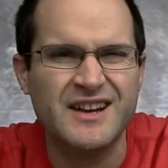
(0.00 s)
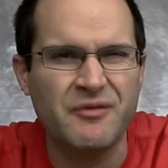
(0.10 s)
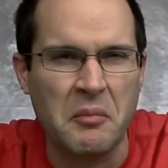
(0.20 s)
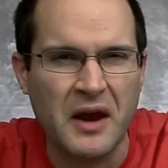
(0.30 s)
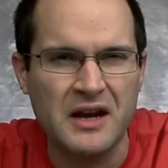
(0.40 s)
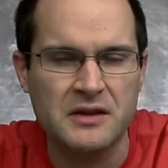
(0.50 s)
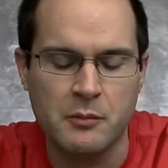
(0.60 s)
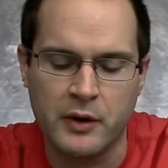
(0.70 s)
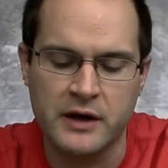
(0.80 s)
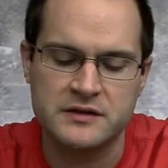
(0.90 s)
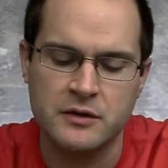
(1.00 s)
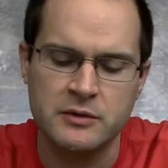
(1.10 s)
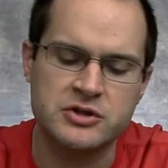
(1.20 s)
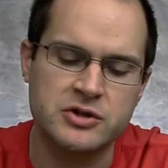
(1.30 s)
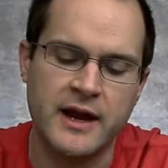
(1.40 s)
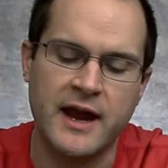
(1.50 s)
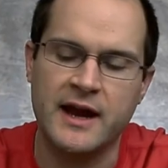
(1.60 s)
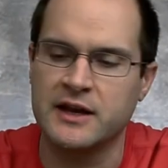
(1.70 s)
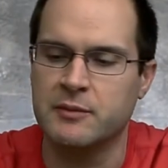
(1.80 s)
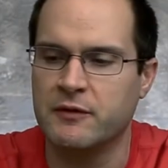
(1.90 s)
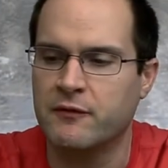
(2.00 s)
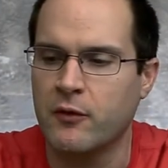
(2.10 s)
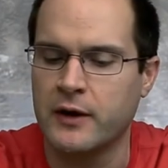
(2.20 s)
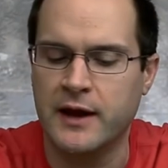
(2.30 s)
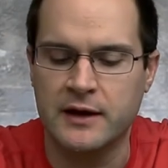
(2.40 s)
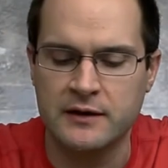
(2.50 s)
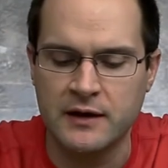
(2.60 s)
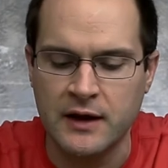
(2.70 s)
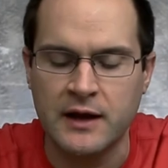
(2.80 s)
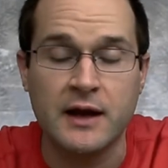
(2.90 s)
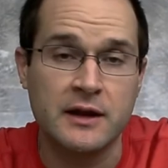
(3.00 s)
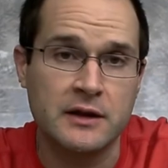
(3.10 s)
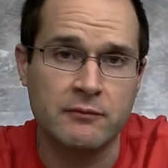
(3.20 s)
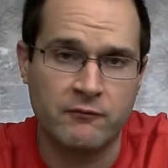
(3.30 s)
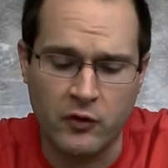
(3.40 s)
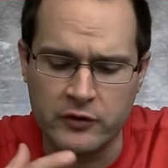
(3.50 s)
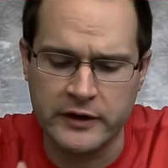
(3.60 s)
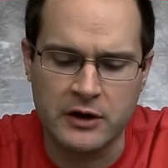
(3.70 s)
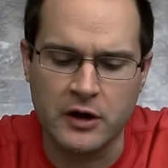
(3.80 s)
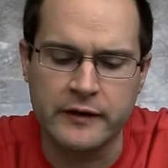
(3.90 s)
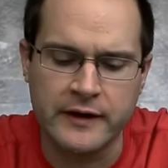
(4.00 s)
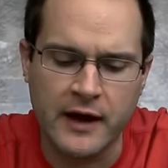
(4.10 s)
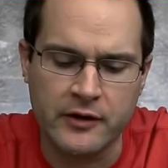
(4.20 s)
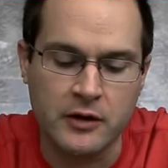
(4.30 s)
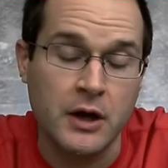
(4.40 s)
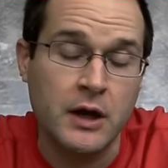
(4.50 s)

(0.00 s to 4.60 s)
of a pain in the butt, so I'm gonna try adding it beforehand and then folding it all together